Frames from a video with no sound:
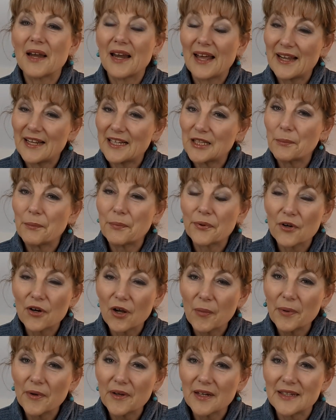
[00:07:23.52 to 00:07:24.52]
plan
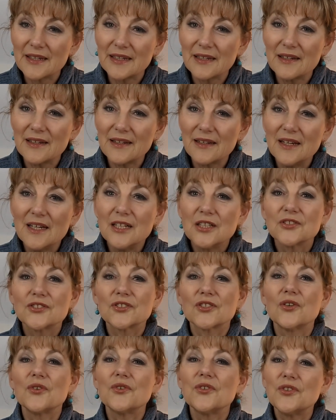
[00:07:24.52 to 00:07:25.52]
properly
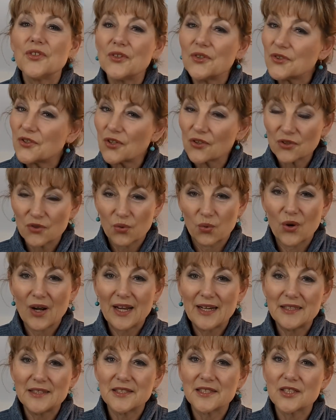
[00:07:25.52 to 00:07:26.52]
so you don't
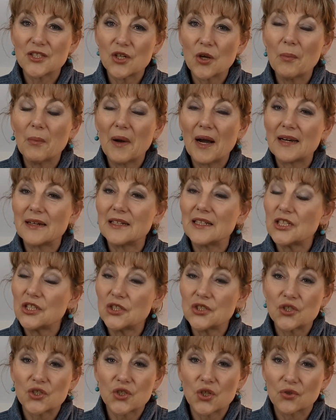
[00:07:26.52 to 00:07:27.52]
waste your money
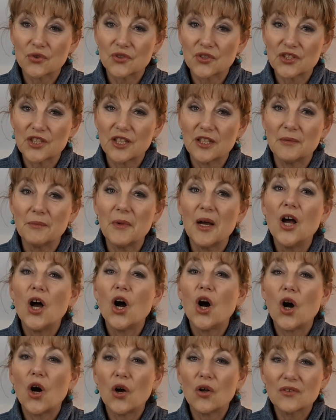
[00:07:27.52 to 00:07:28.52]
in short term
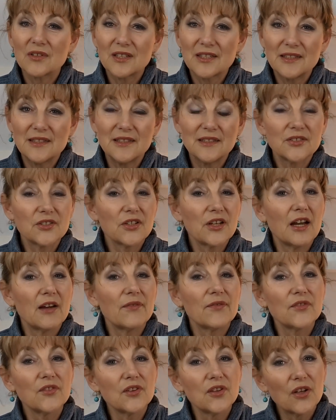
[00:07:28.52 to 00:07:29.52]
only to
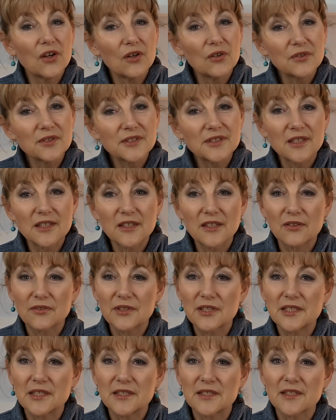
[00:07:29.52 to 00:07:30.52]
have no
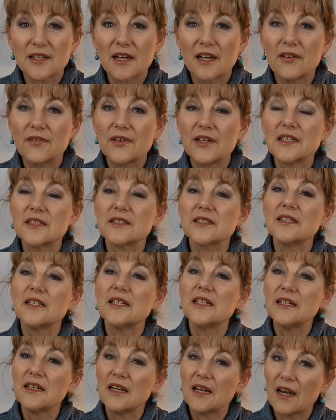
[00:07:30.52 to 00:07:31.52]
security savings
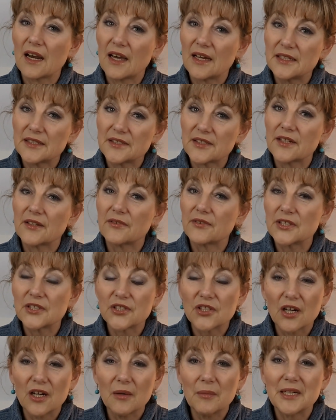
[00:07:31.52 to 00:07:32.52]
in later
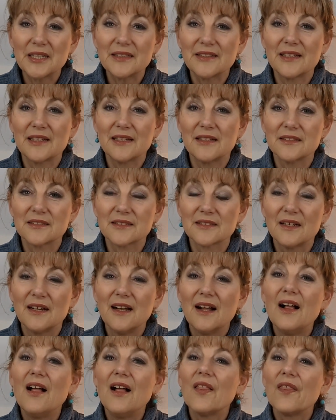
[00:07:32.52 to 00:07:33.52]
retirement years.
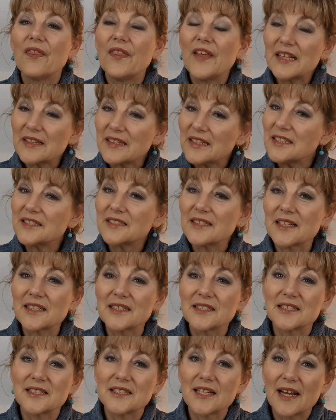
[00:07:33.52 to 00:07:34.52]
That is
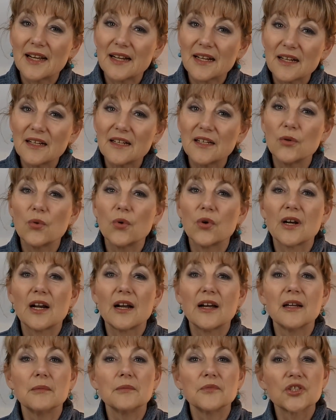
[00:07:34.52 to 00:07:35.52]
exactly what
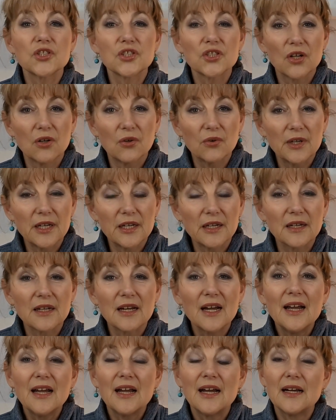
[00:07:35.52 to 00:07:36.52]
I am showing
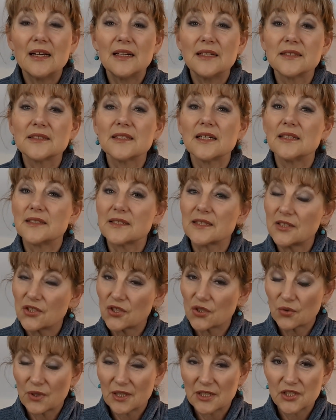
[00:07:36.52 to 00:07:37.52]
as a
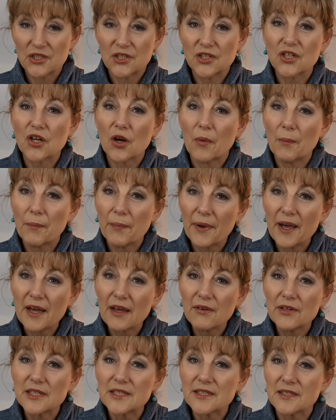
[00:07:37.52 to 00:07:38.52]
situation
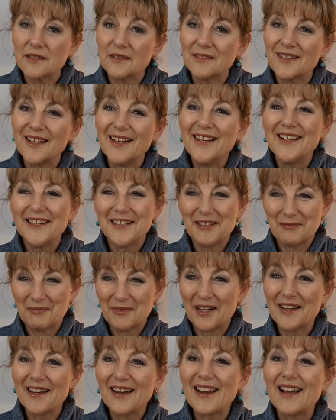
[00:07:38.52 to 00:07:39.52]
comparison in
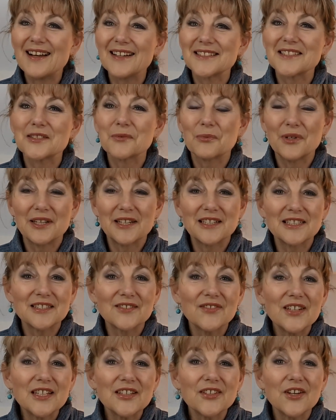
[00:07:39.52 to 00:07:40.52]
my last week's
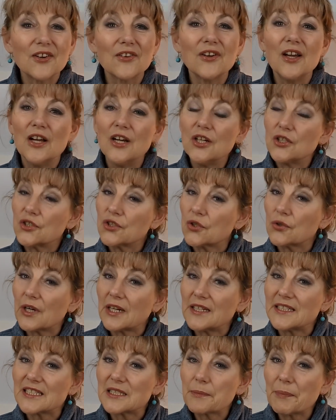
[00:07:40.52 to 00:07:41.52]
video, should
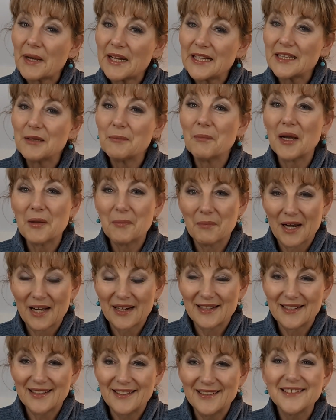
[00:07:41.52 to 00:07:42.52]
I spend my
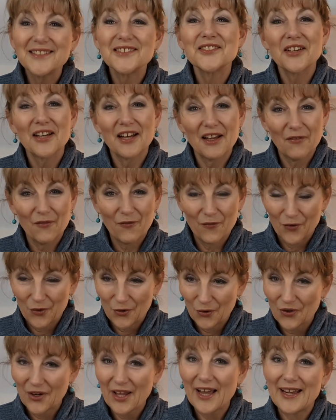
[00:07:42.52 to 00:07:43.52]
money to have
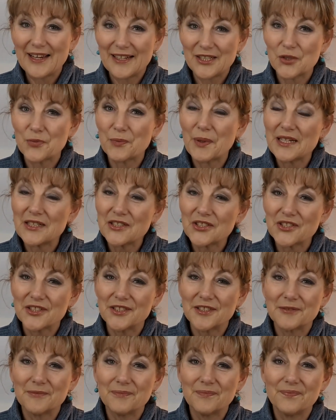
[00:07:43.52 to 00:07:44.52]
full age
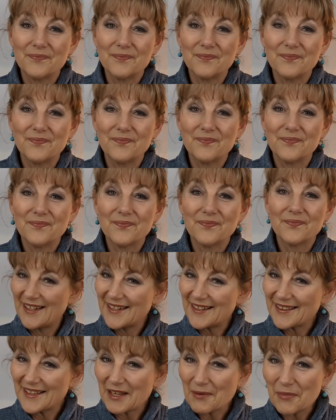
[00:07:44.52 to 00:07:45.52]
pension?
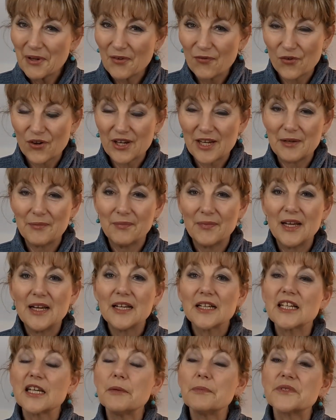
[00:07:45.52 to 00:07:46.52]
Number three,
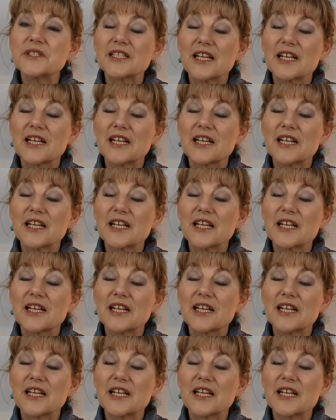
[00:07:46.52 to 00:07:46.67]
keep